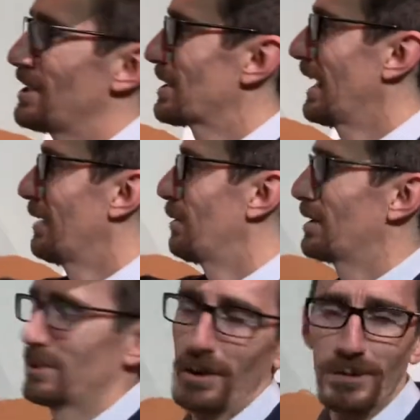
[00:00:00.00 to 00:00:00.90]
just kind of want
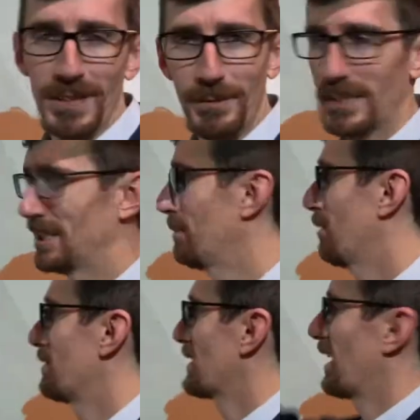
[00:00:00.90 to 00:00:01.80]
to start with something simple.
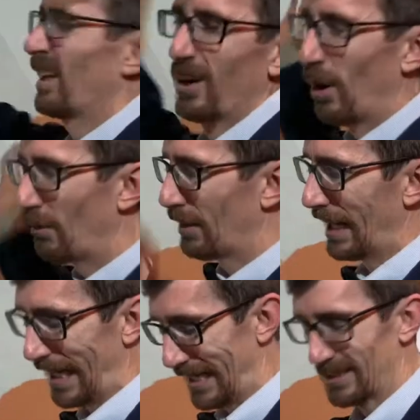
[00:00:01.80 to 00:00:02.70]
It's got a lot of
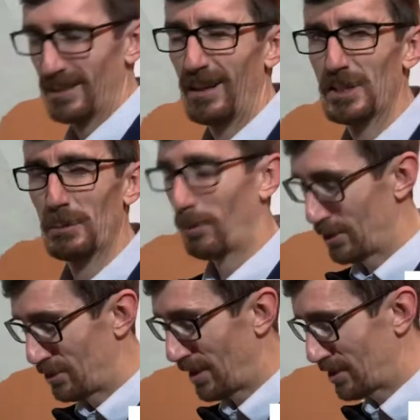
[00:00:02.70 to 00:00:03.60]
overhangs and a lot of support
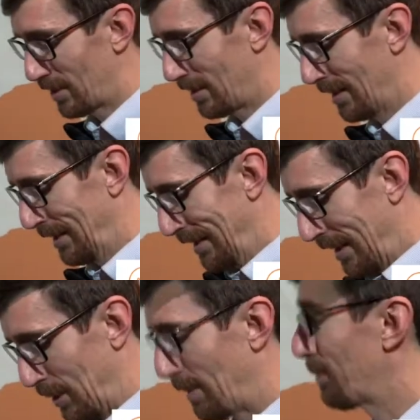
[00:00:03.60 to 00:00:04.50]
structure.
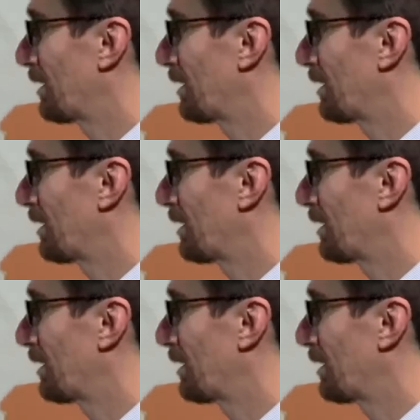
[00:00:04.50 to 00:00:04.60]
You'll be